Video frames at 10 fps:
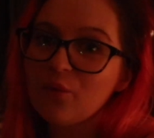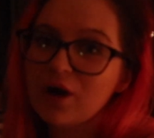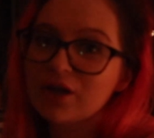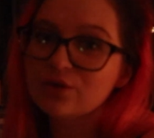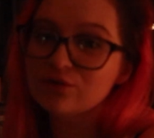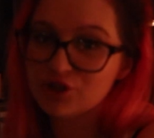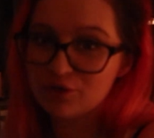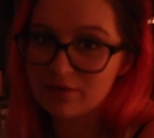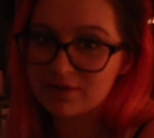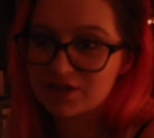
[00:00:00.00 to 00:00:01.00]
one or two
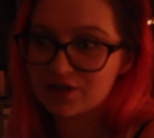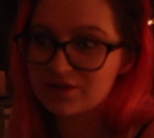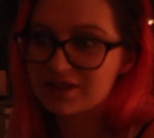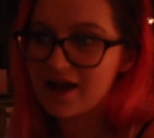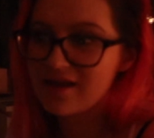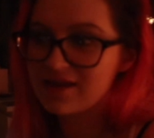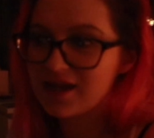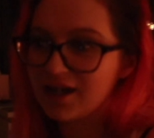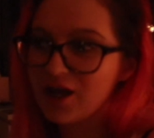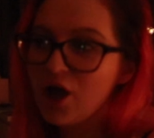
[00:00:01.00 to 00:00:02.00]
episodes, and
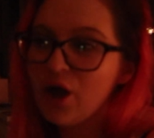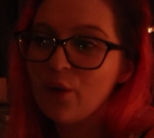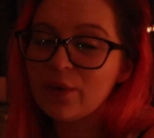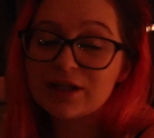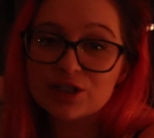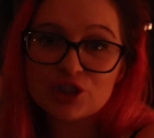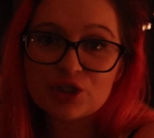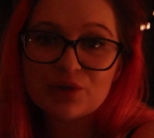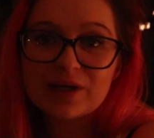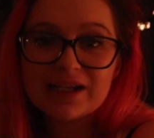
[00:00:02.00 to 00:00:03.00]
then we can
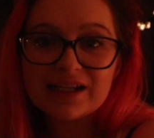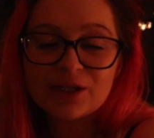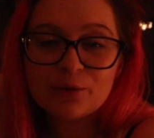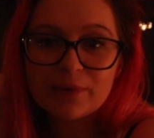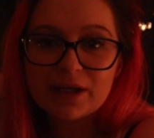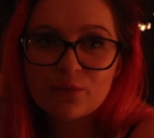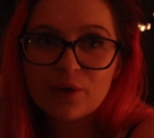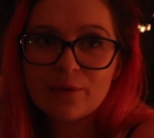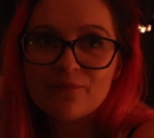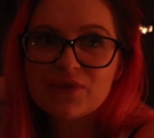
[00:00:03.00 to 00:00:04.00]
do a little bit,
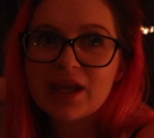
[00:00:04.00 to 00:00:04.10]
well,